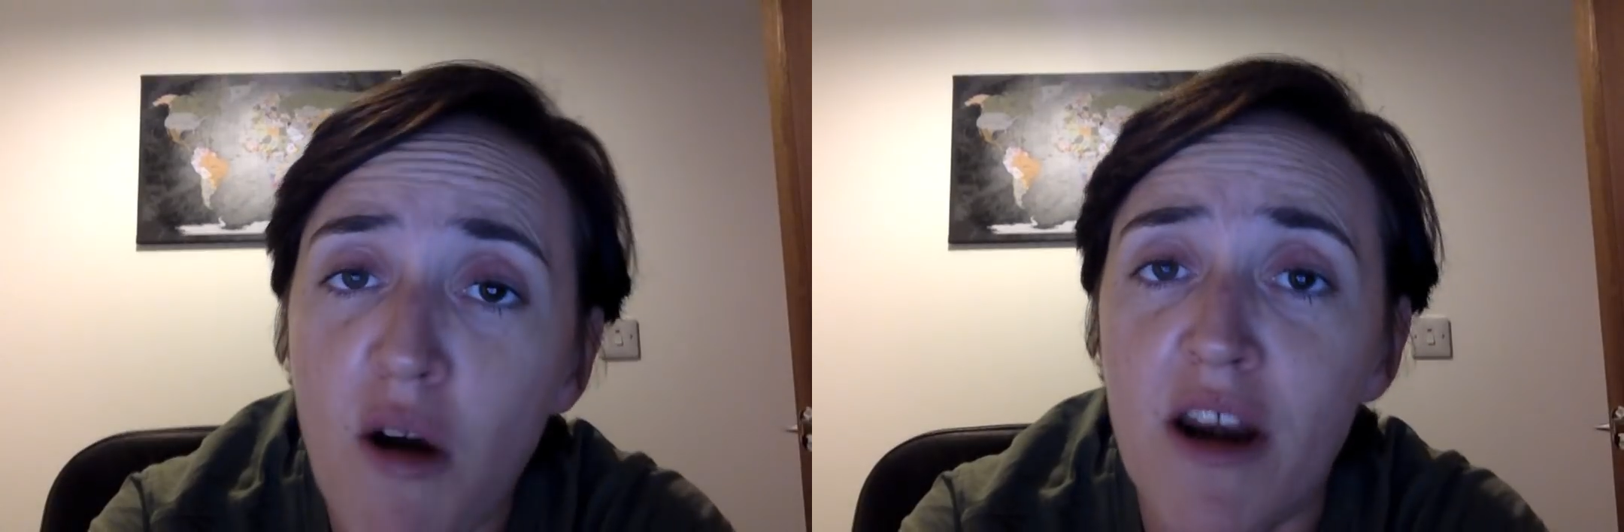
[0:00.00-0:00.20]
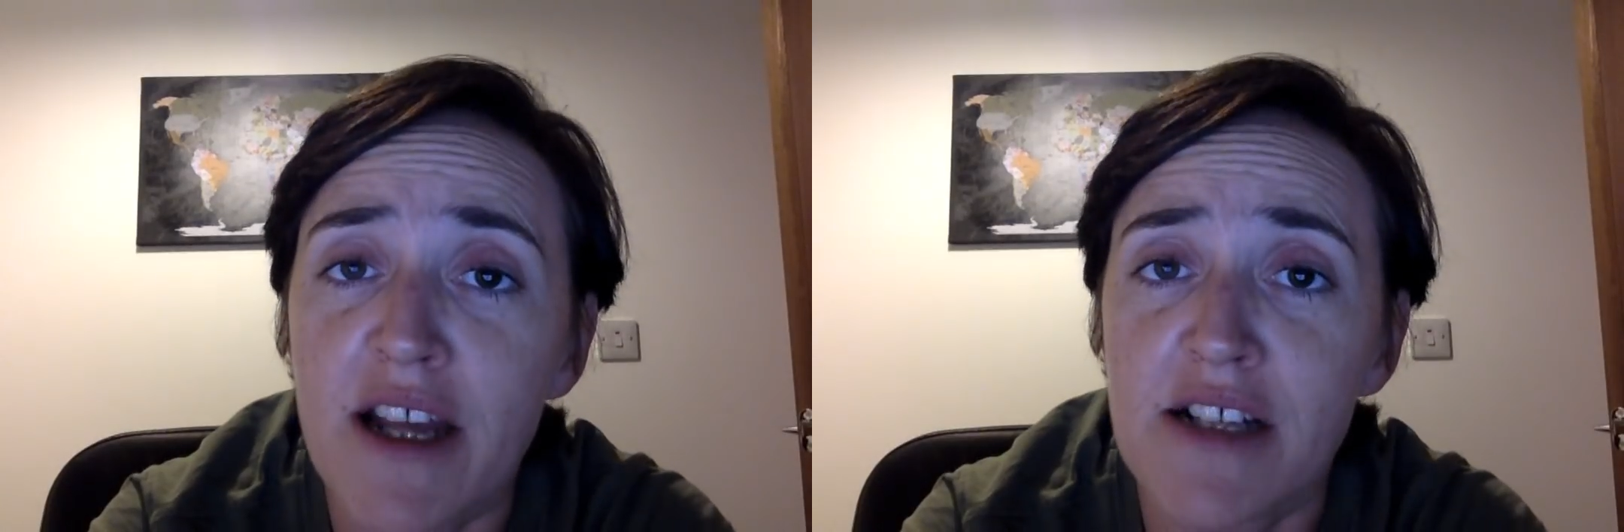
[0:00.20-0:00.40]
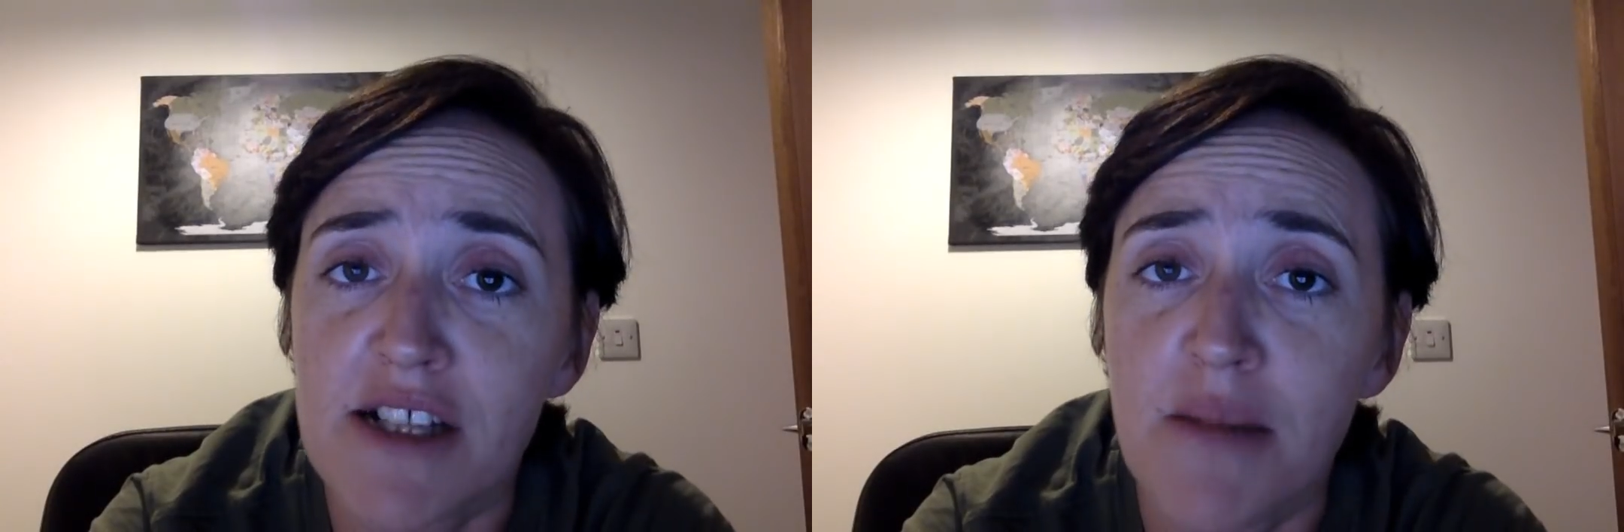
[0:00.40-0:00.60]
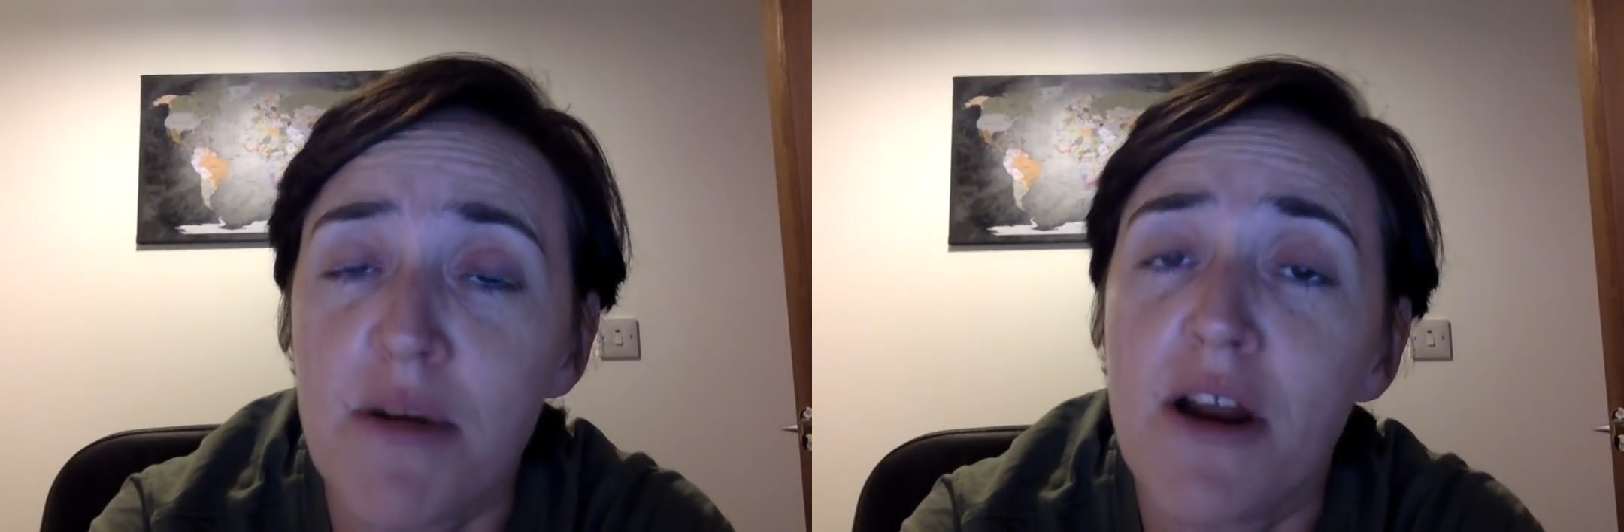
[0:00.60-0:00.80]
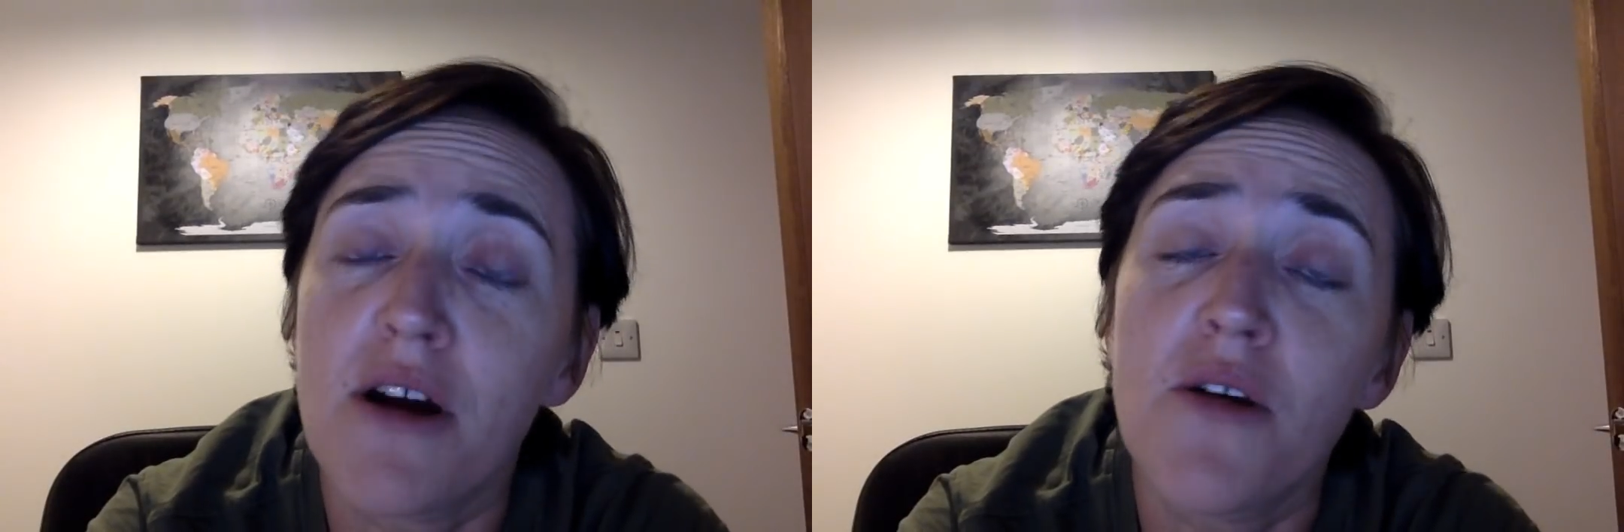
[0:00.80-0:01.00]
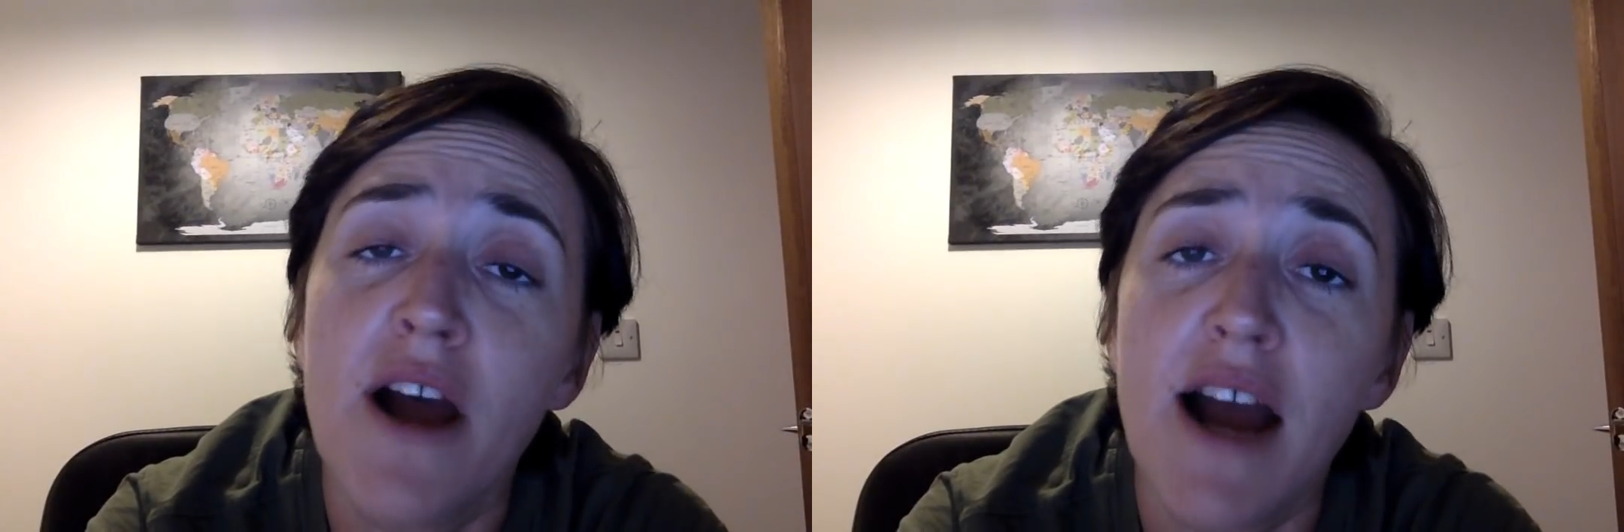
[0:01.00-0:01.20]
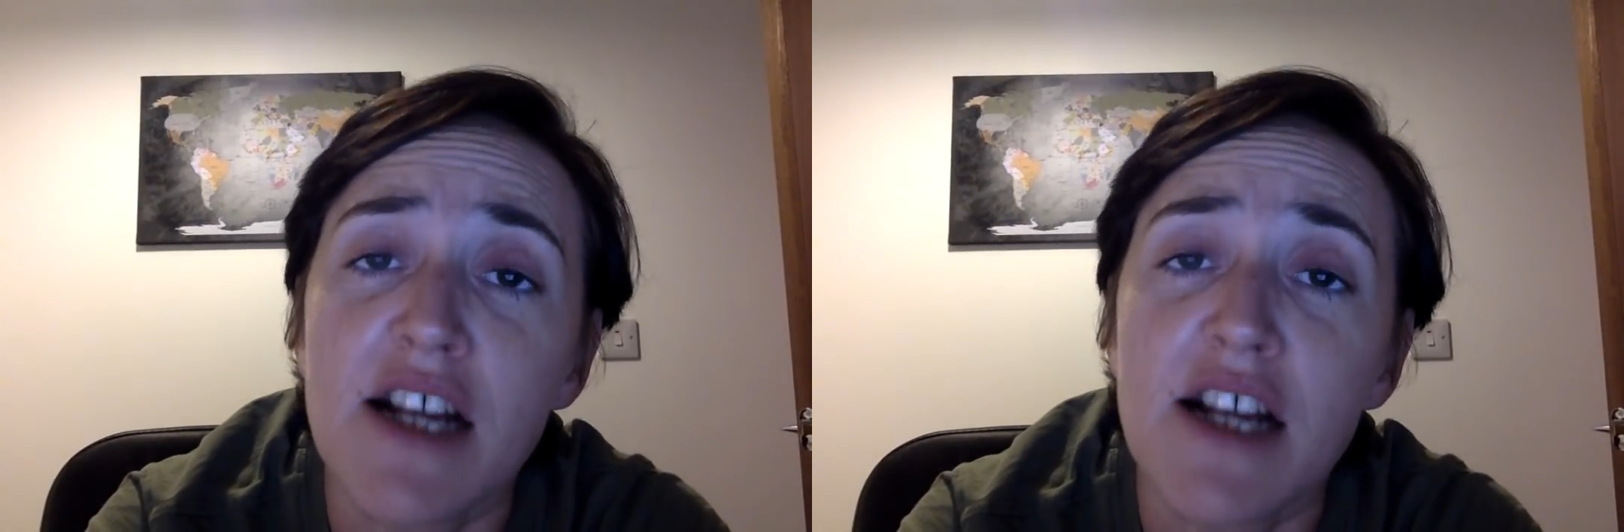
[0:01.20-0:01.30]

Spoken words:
All links are below.